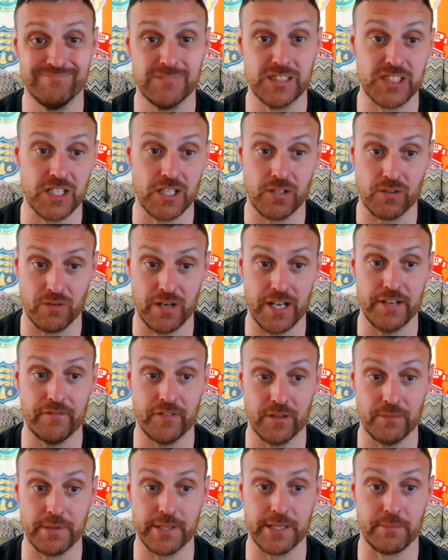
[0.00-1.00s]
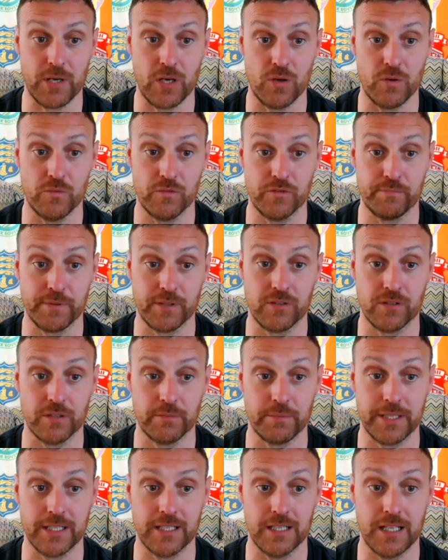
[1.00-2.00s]
it's not great for them at the moment, but could
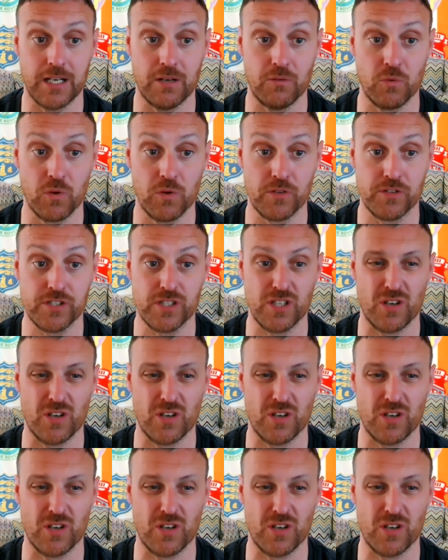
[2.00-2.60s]
have been a lot worse.